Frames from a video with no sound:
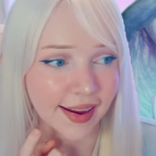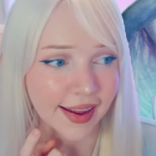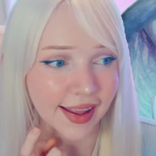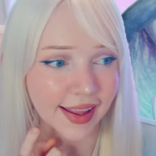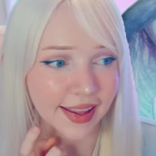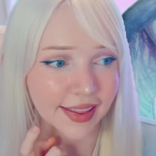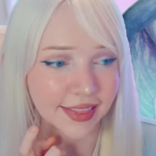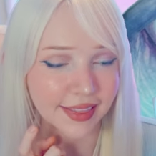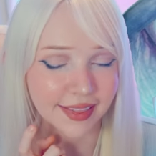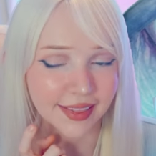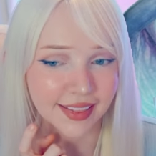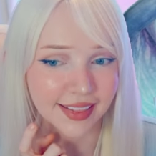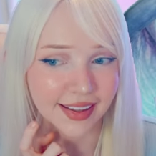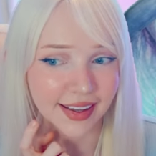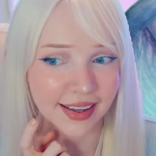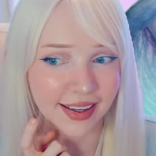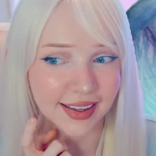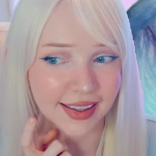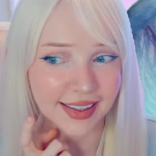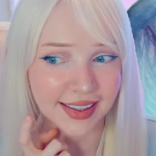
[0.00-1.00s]
And
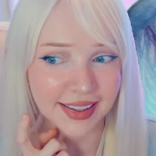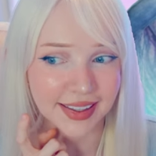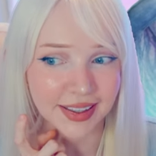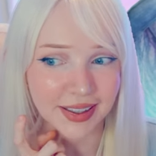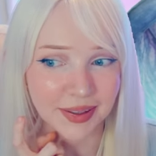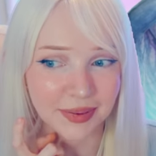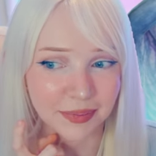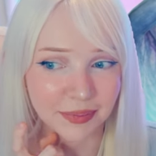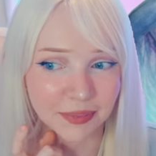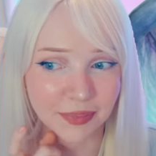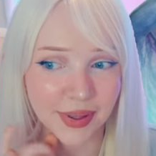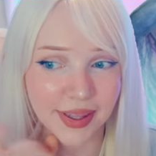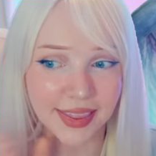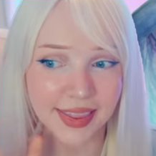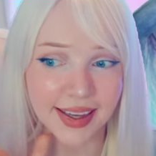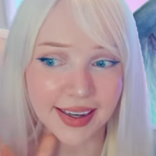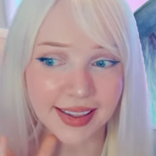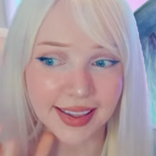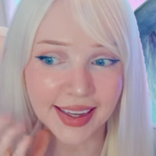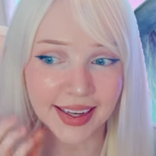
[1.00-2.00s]

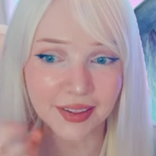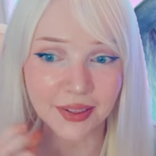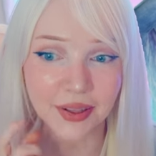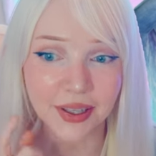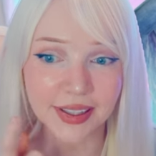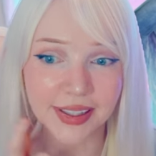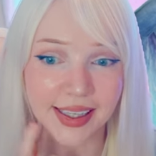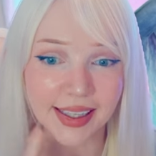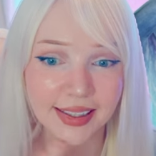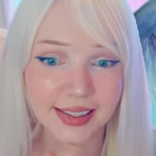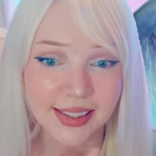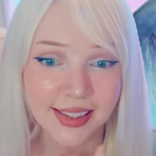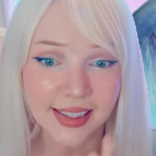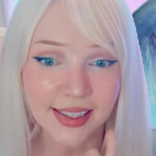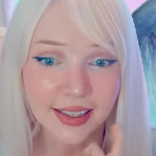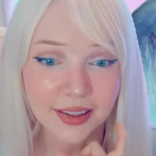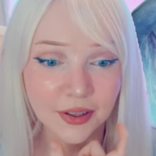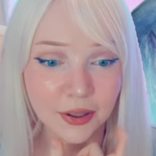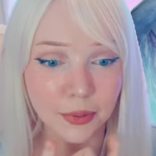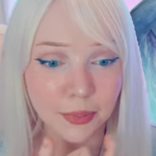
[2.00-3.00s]
but they like looked like
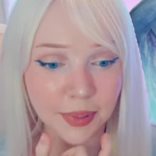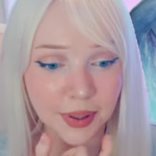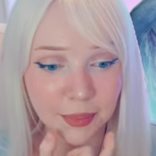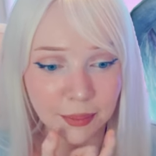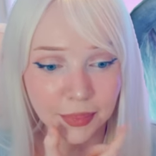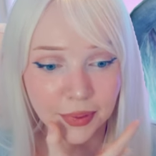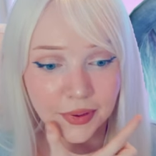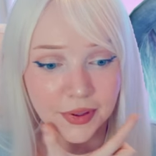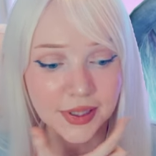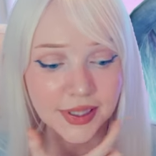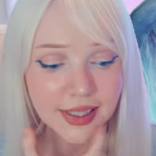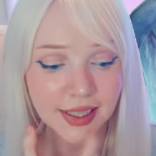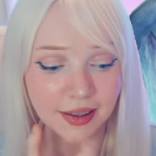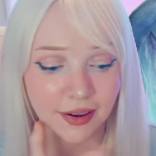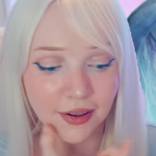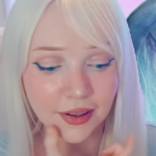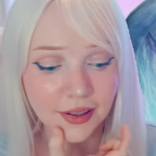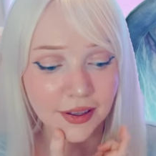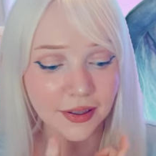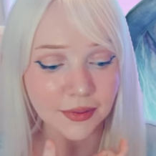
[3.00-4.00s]
teeny little pimples
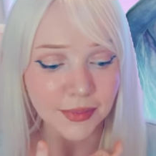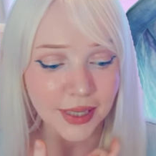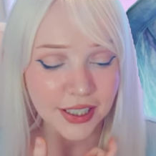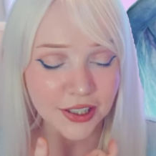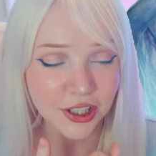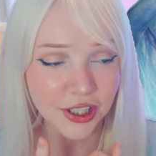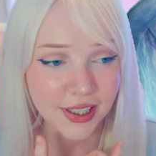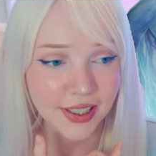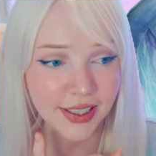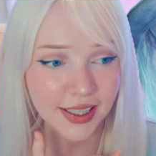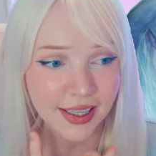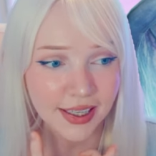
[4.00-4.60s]
like all on my chin.